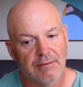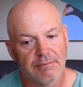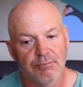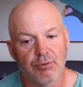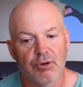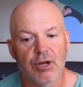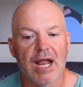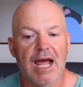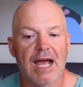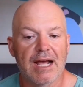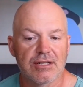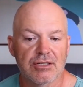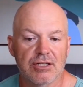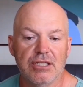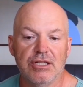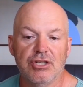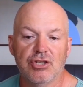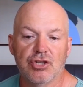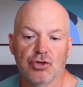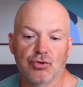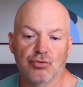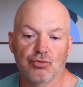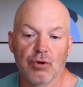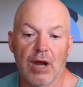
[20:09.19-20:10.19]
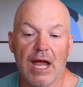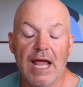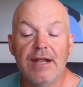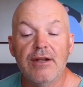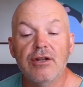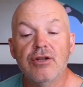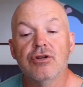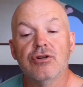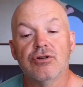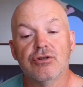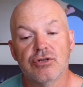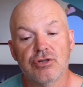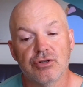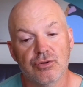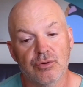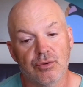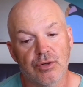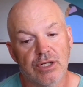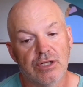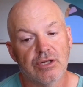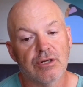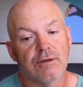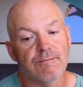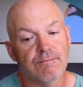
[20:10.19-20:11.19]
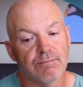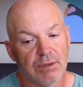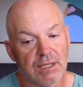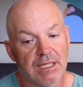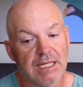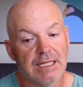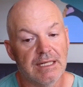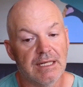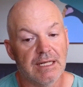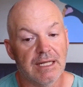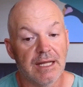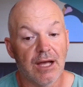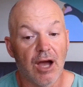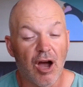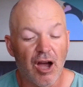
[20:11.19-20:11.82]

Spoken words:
but actually surrender to it completely.